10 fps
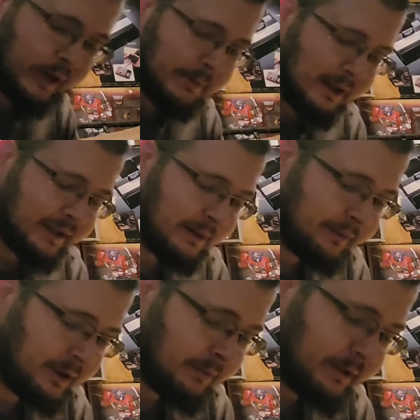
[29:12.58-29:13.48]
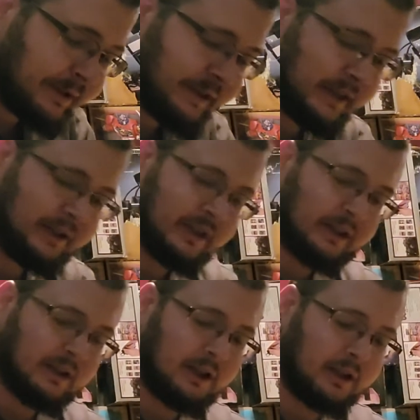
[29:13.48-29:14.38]
ready by the time I'm done with this. I need to check
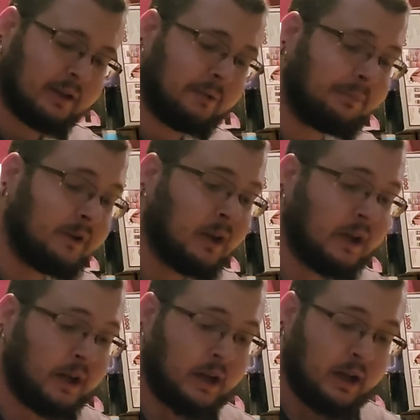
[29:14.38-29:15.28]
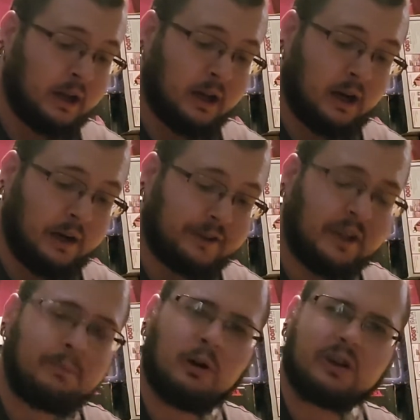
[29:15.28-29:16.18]
the clock though.
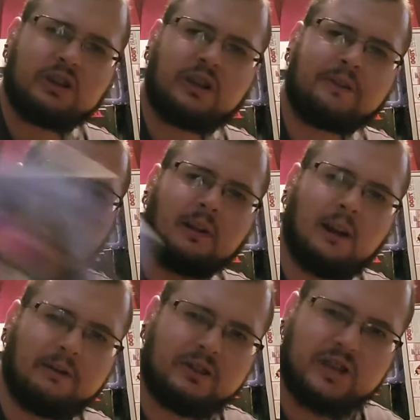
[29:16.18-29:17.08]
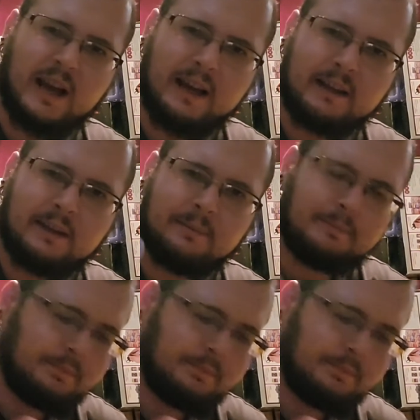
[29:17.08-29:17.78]
South Park Chef's Love Shack.